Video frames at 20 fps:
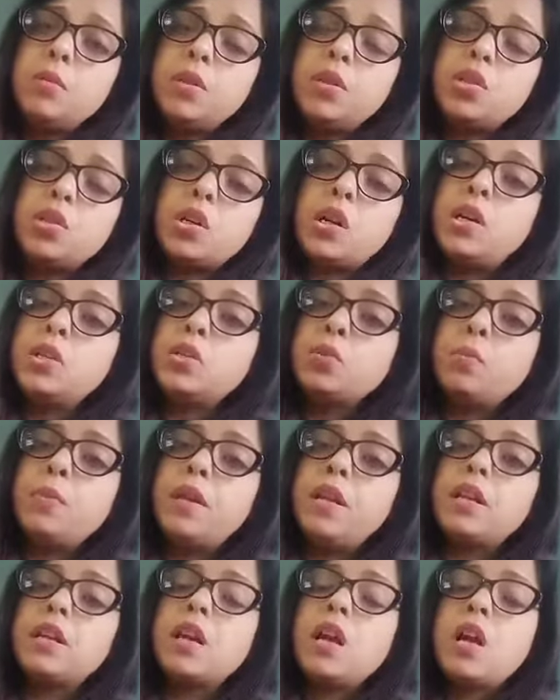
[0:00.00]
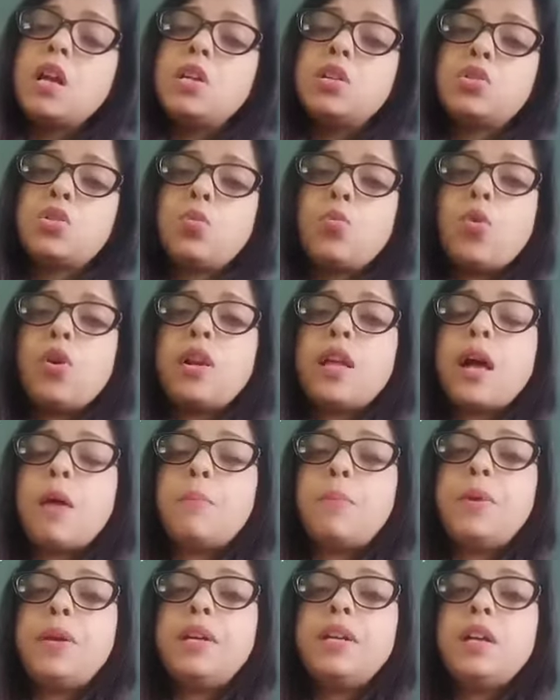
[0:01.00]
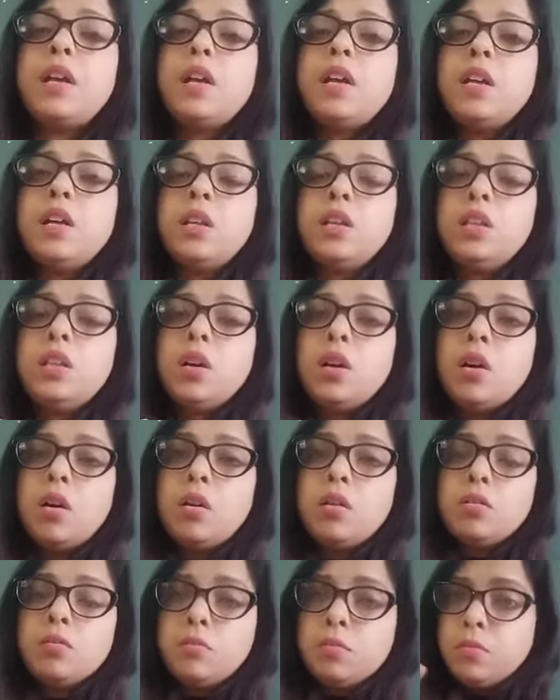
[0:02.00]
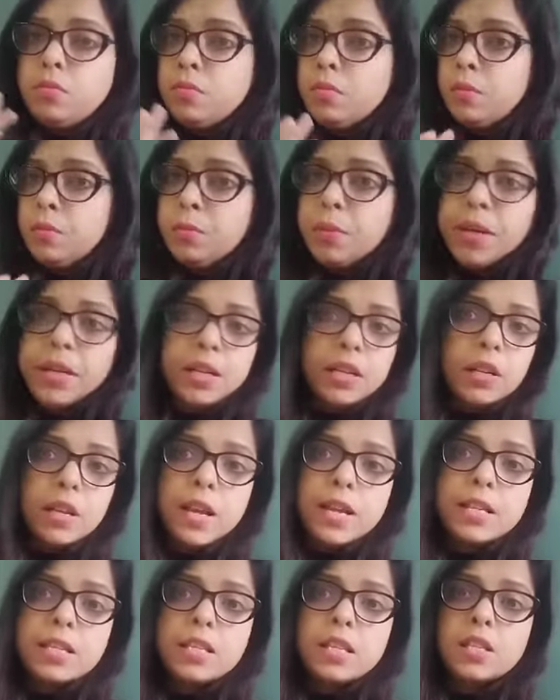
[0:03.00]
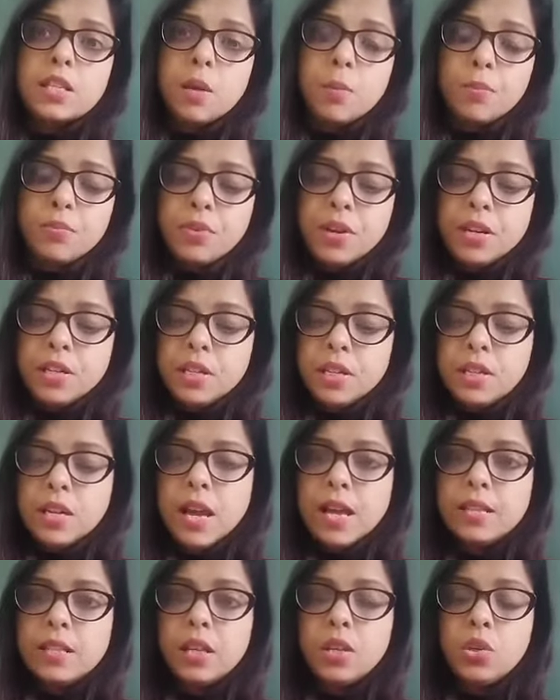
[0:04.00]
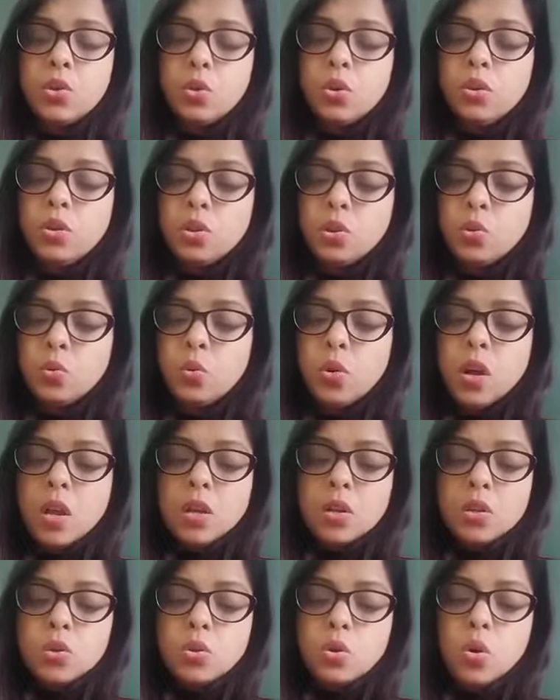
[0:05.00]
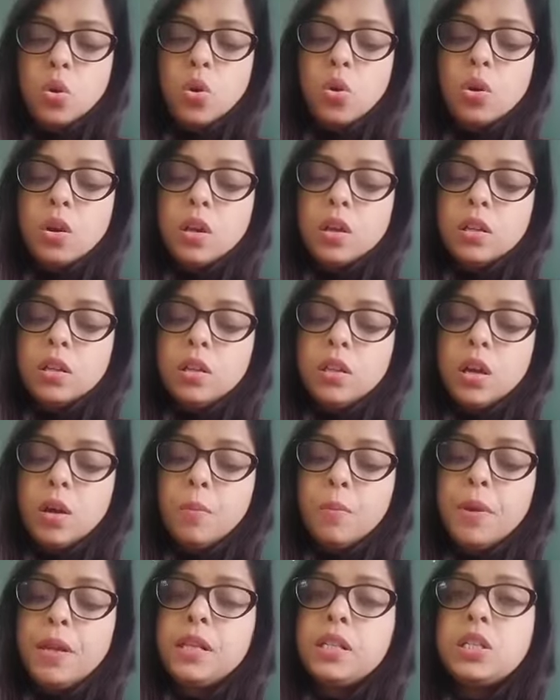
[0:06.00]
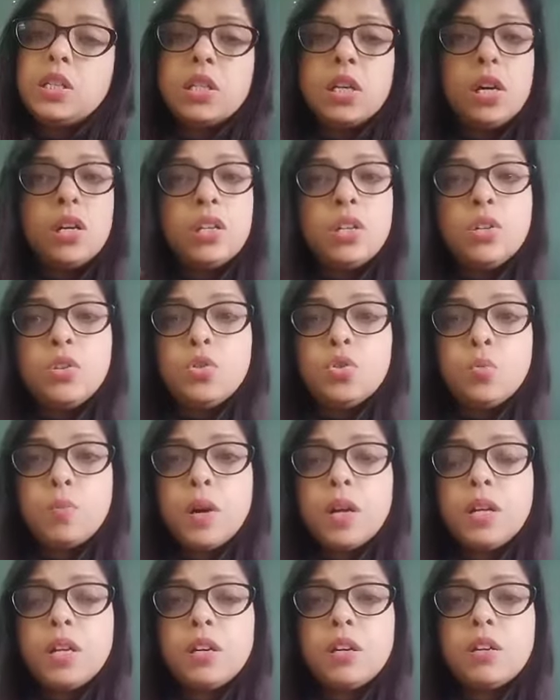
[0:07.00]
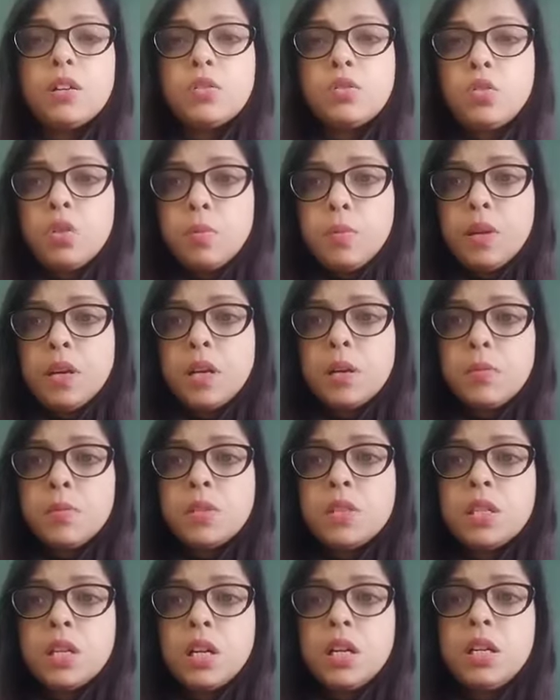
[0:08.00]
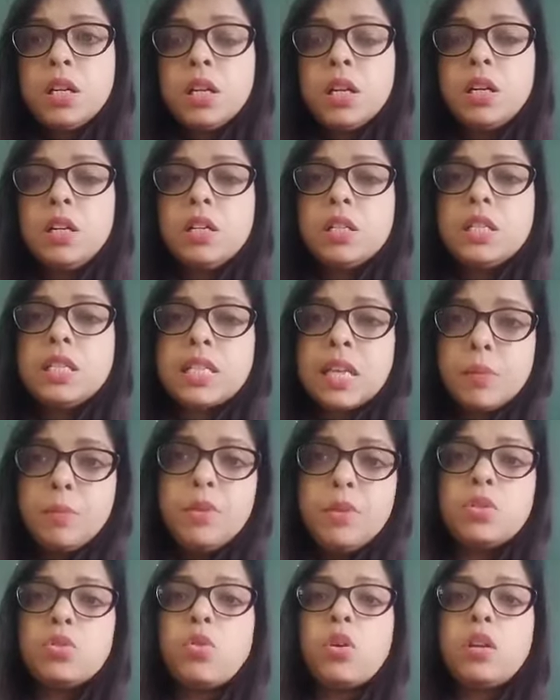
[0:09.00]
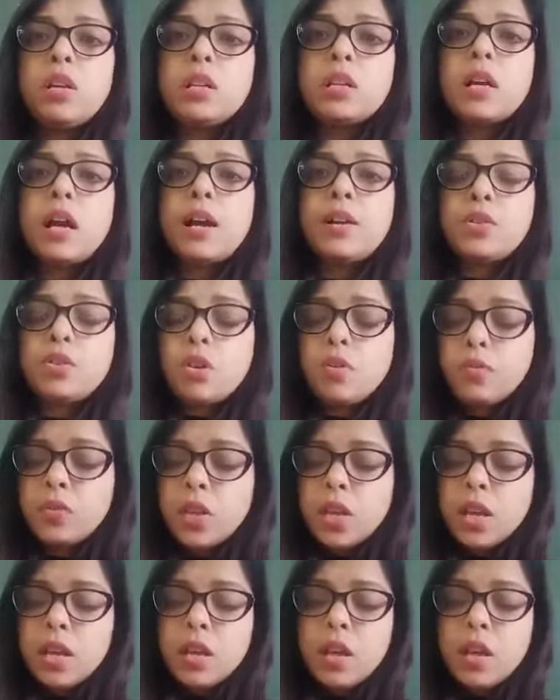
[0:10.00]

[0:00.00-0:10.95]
churned milk? So what happened? The butter gets separated, as I told you. So the milk turned into butter, so it becomes a little semi-solid kind of thing.